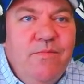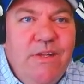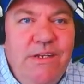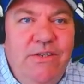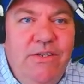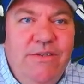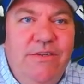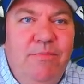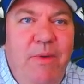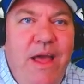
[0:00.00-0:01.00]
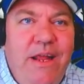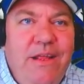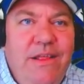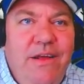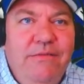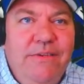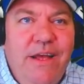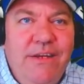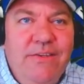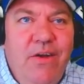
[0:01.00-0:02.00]
Adjusts his batting gloves,
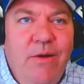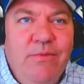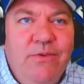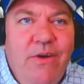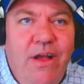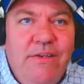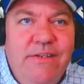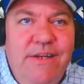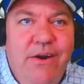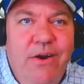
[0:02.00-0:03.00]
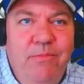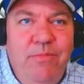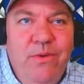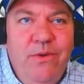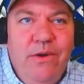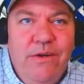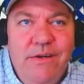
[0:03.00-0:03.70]
got his arms crossed, staring at Bueller.